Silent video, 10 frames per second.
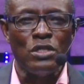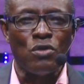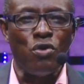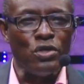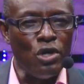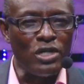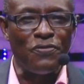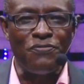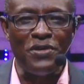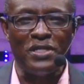could not
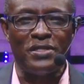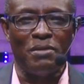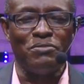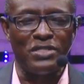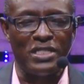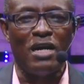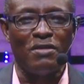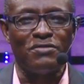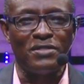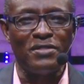feed
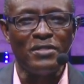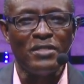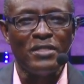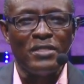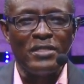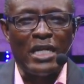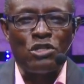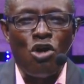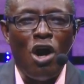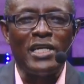themselves, that
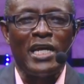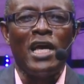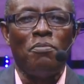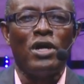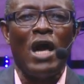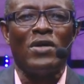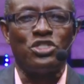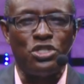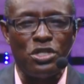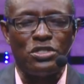God enabled our
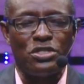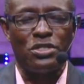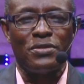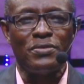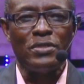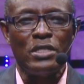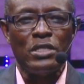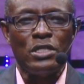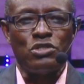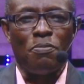church
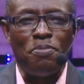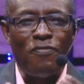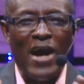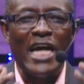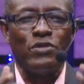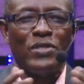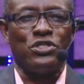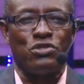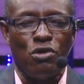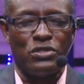to provide
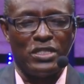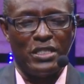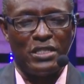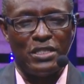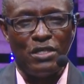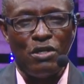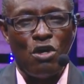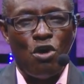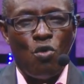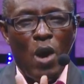resources
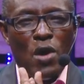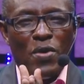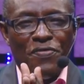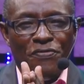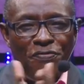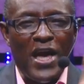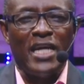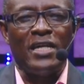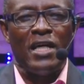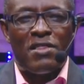where we
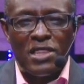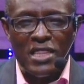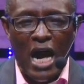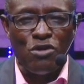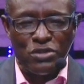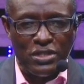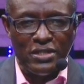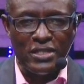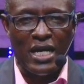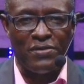fed
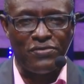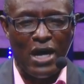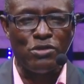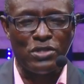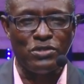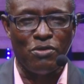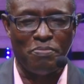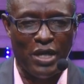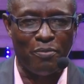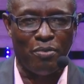thousands and thousands of
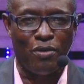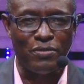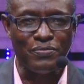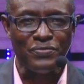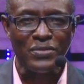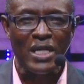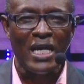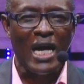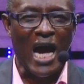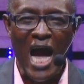people.
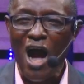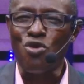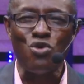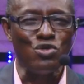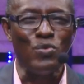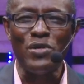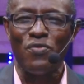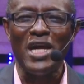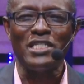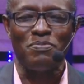How could we
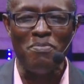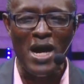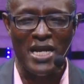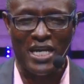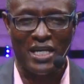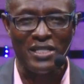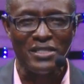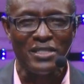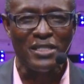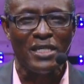raise money
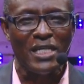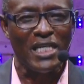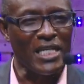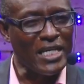in a